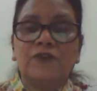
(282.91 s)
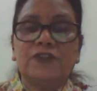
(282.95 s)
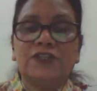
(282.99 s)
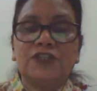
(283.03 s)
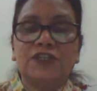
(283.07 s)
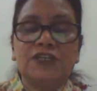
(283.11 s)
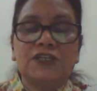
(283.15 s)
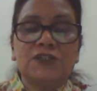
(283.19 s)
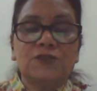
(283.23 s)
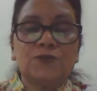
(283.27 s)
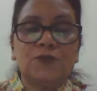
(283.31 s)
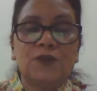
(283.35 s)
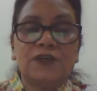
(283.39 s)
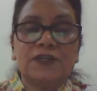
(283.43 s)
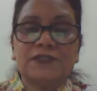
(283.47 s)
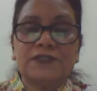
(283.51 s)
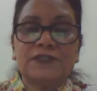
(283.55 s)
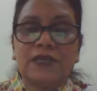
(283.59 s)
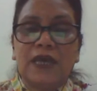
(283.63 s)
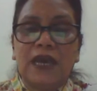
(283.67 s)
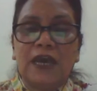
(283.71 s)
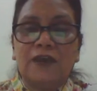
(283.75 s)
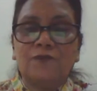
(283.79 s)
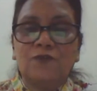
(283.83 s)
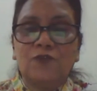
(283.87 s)
With these
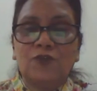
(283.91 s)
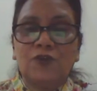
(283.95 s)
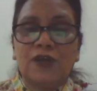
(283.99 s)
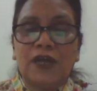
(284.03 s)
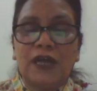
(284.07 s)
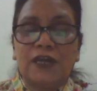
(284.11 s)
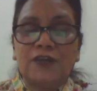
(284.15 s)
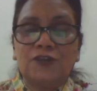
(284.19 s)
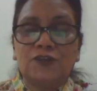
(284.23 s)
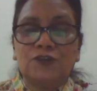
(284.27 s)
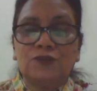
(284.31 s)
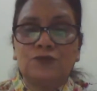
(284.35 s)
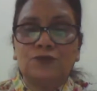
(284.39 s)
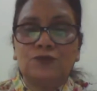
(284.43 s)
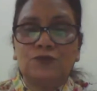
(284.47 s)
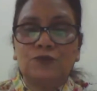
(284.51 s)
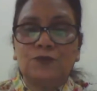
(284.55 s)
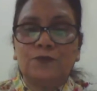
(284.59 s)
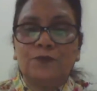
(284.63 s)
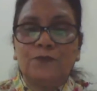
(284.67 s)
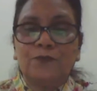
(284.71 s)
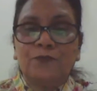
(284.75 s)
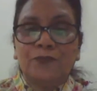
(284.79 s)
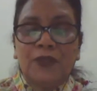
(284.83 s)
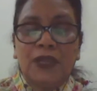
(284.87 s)
words, I would like
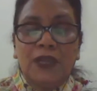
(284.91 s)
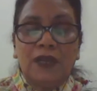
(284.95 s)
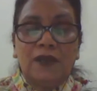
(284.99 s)
to